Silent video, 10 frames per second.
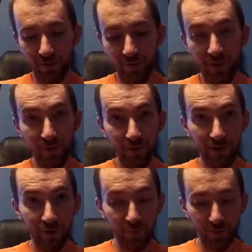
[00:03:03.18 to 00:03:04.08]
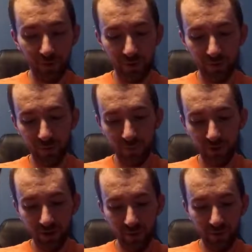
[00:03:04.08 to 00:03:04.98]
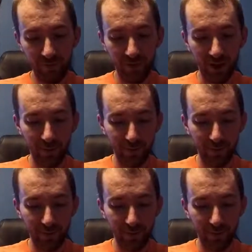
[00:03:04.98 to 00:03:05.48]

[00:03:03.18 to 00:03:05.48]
favorite or is this one going to be a flop?